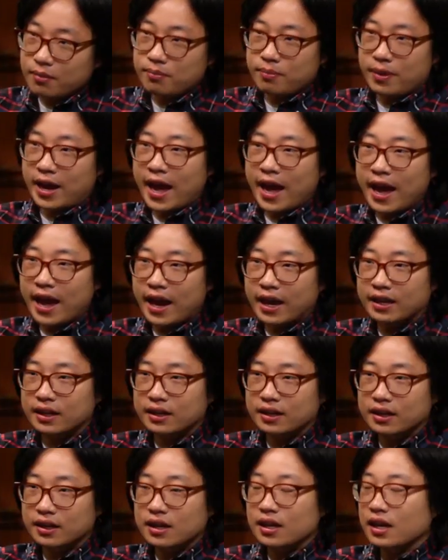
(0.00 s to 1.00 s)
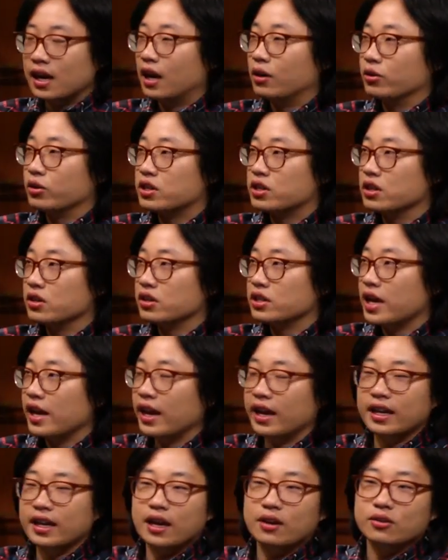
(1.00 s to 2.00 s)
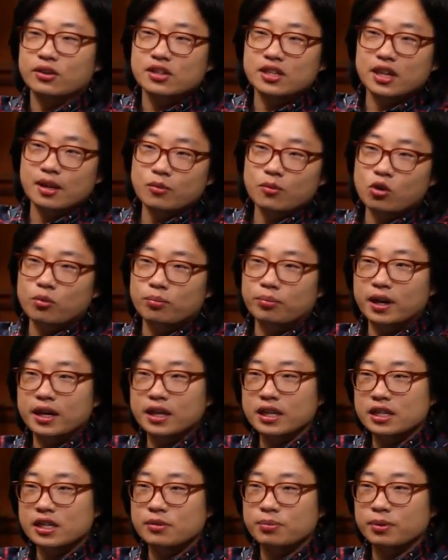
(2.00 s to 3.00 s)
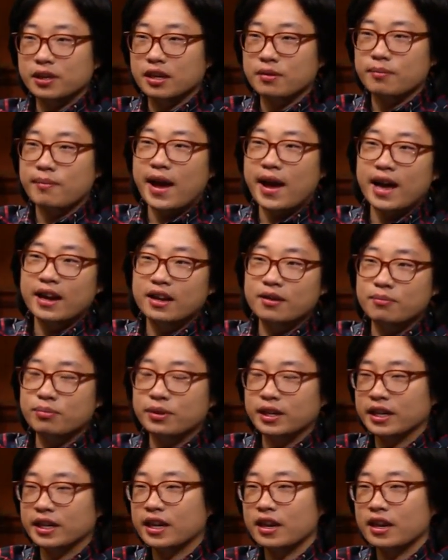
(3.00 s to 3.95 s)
back, I was still hanging out the same old buddies, playing Madden, playing